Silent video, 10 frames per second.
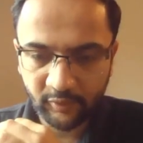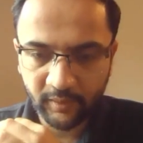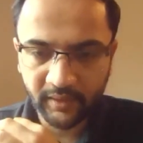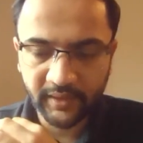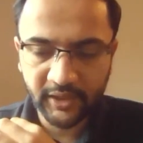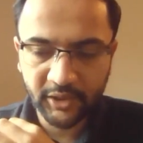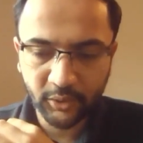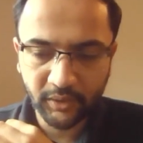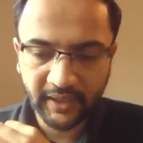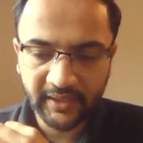transformers, and they
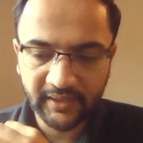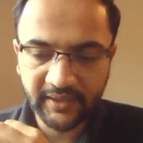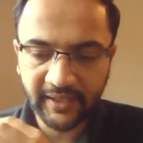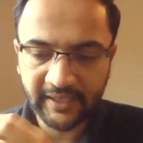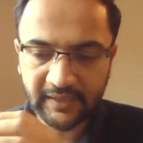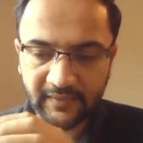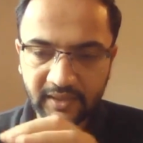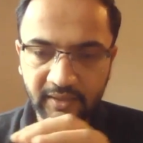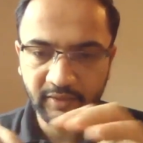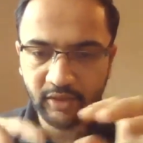show that the
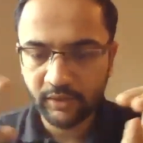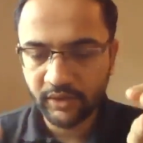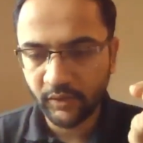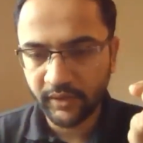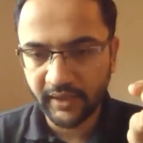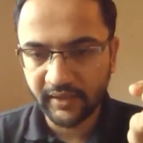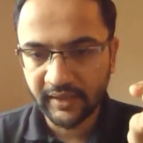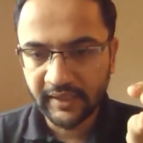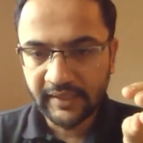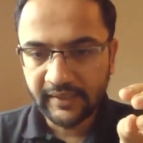activation distribution you
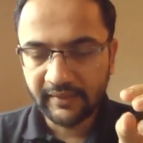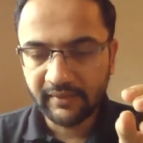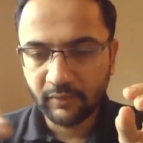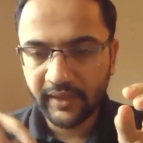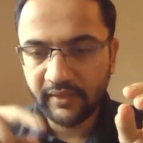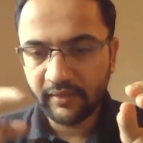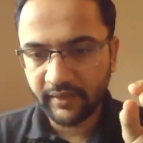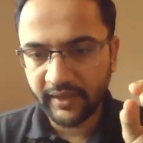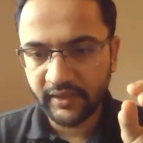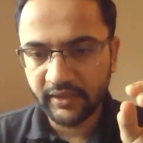get is quite
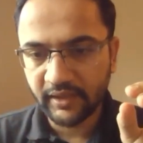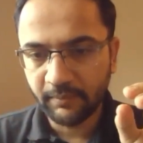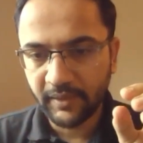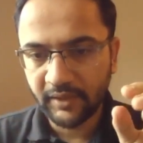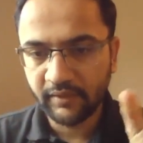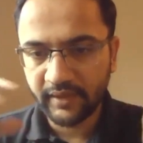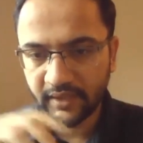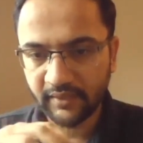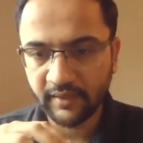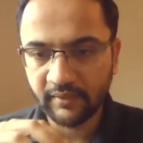strange compared to
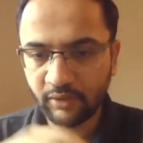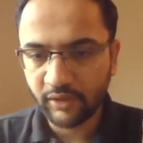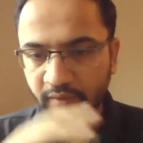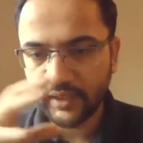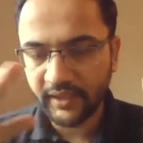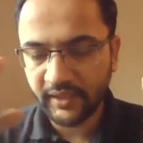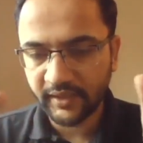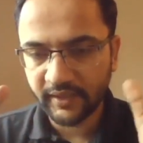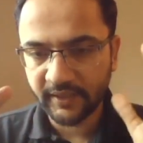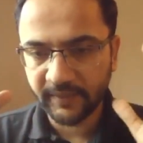CNNs. It's not very
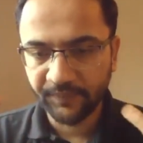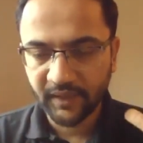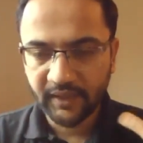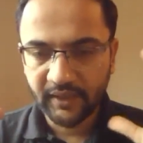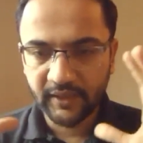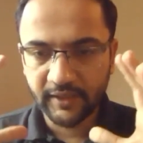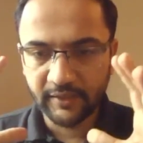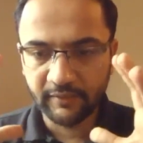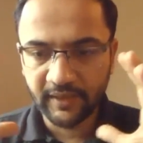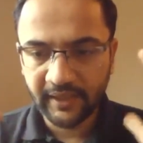
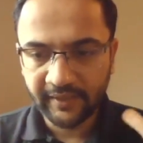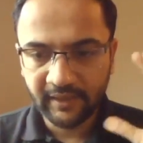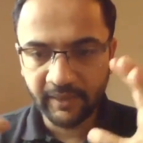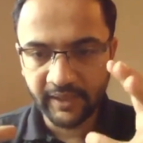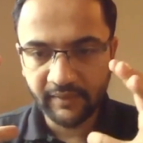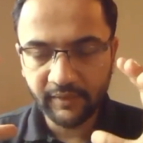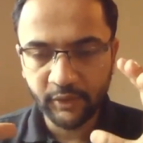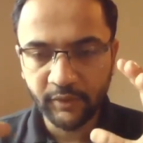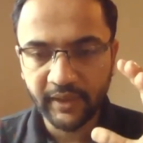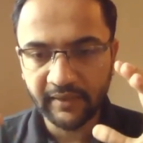nicely behaved.
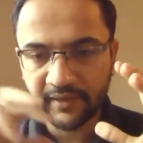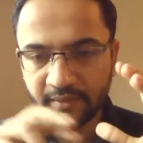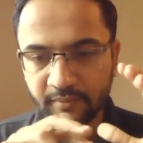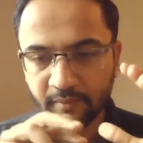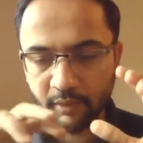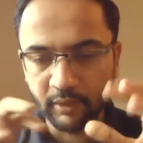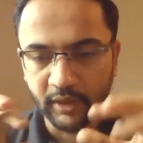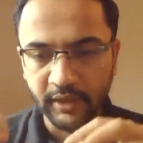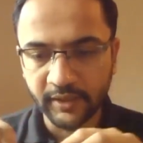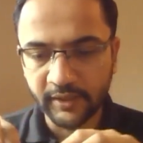You get some
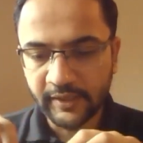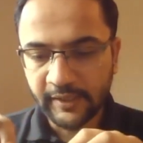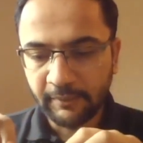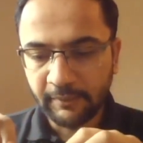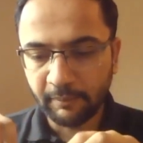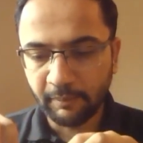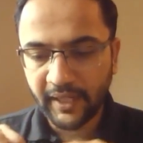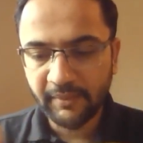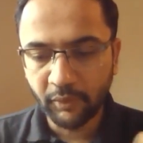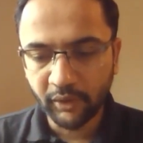
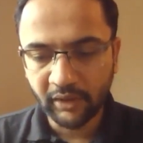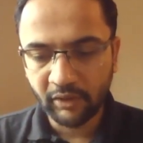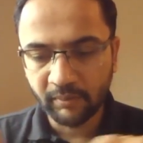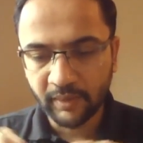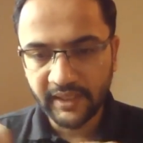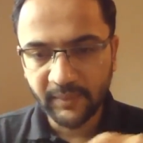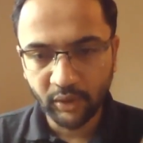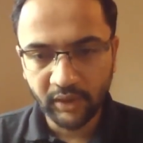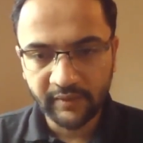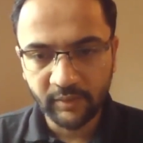bimodal or
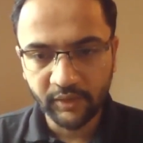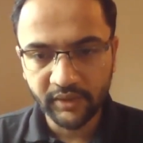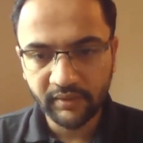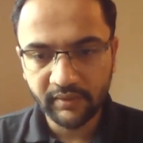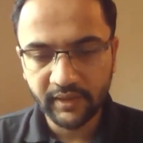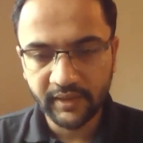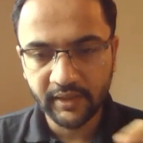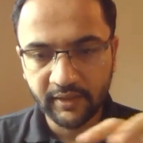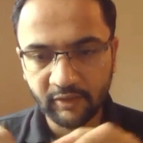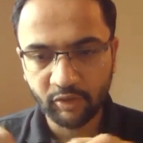multimodal distributions in
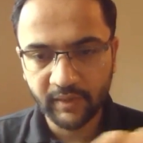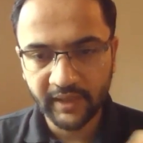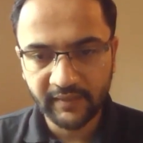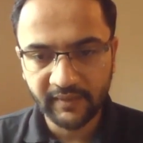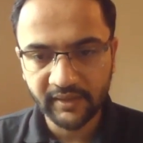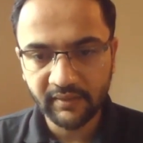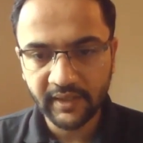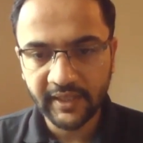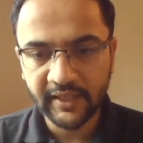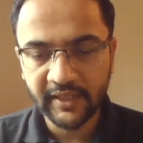the transformer activations,
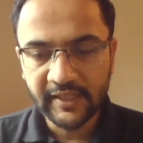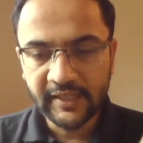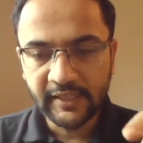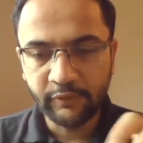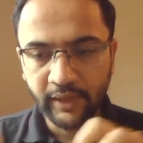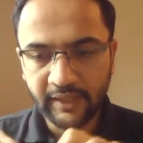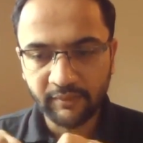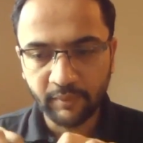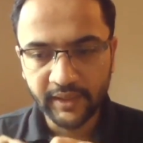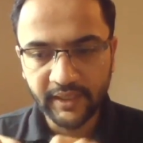and if you
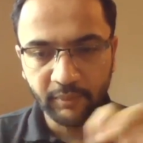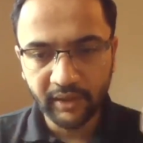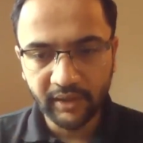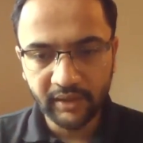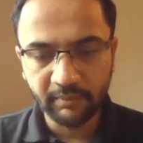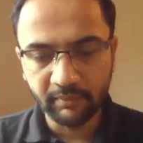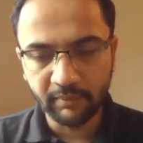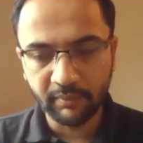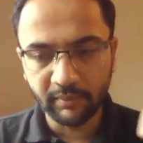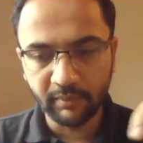have multiple
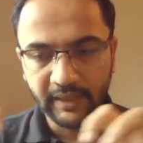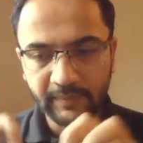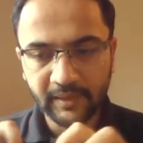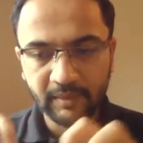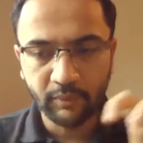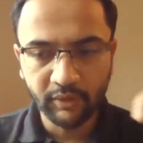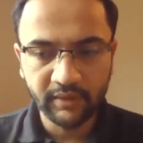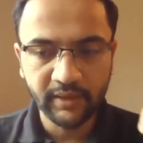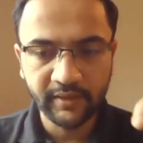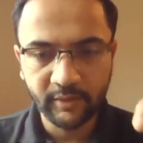
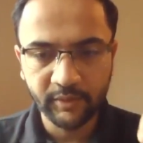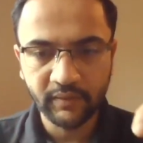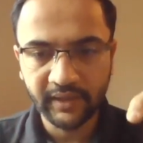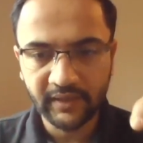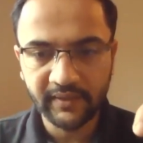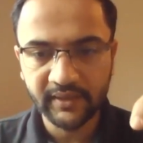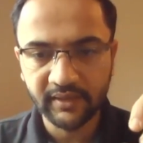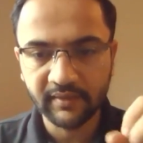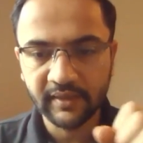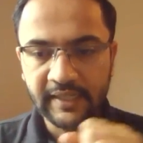modes in the distribution of
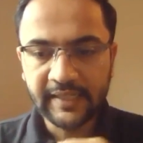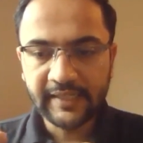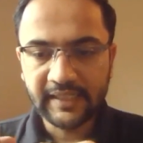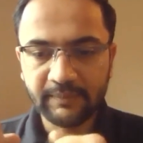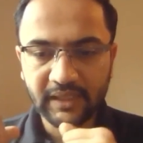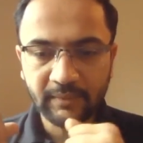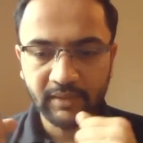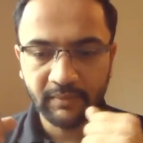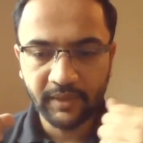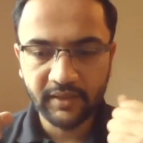activations, it
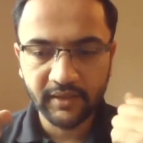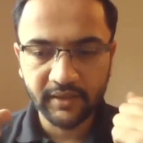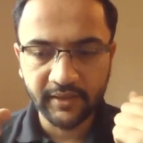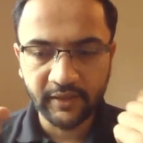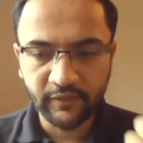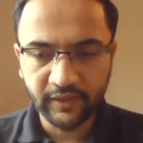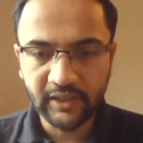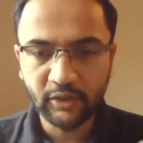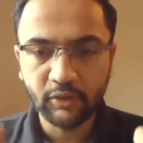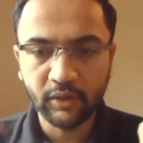becomes a bit
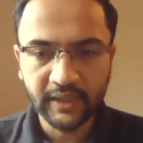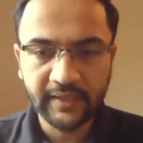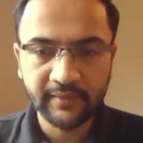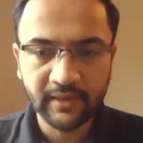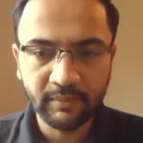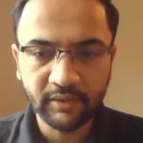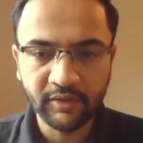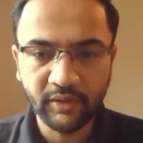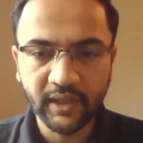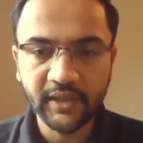difficult to quantize them because
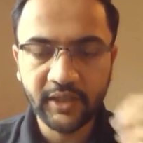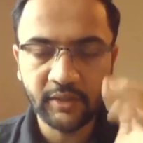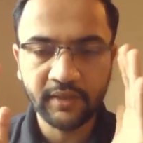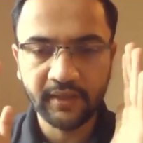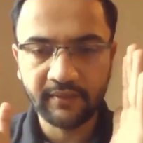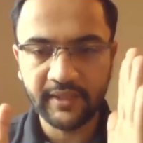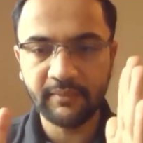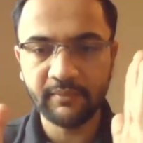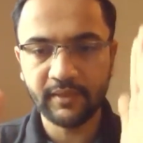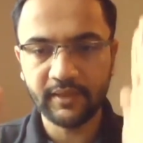you can't use the
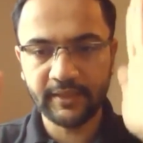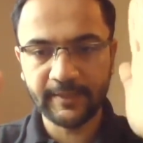same